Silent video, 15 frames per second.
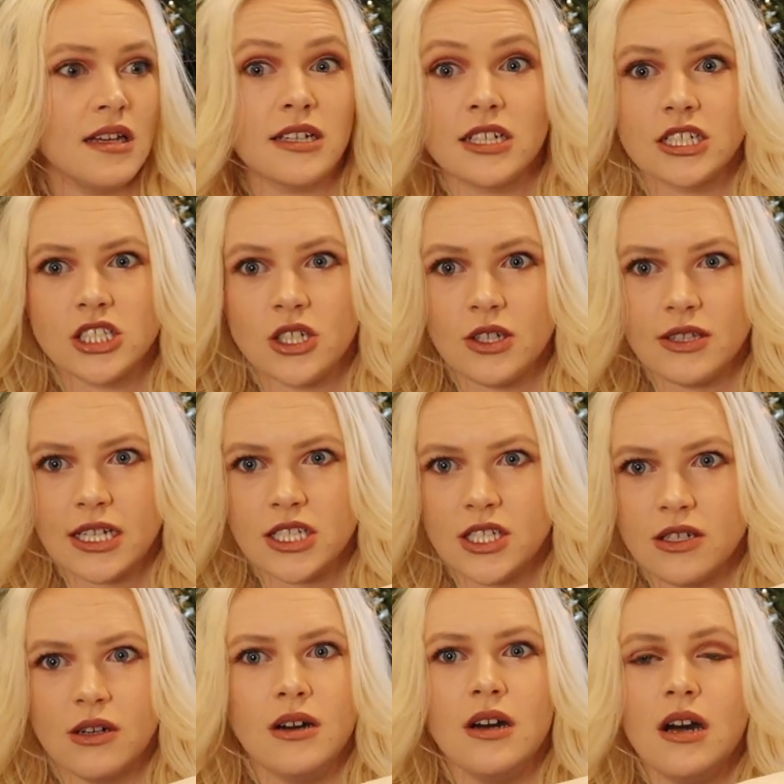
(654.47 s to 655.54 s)
So I'll show you that
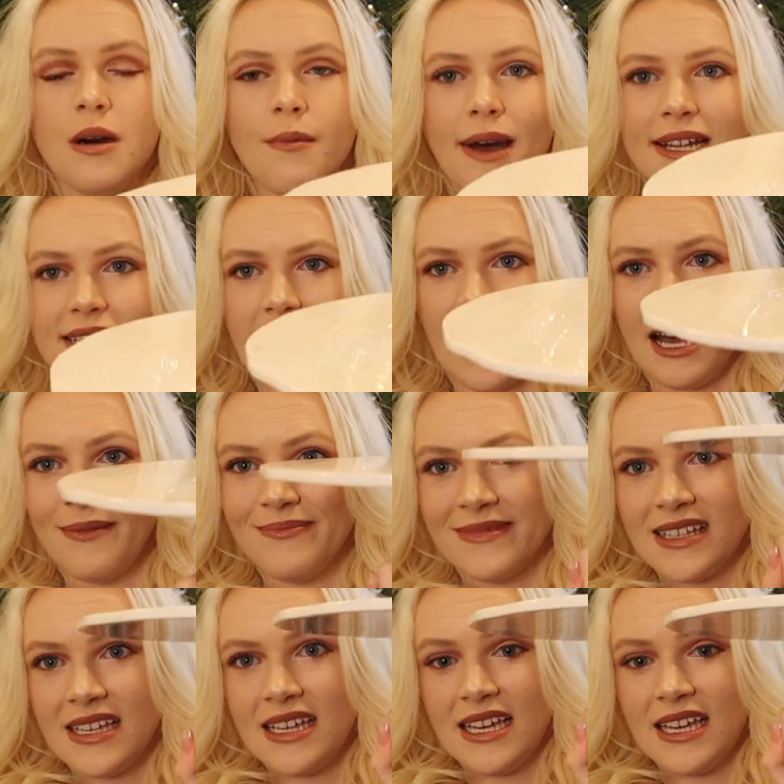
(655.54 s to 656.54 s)
too. But um,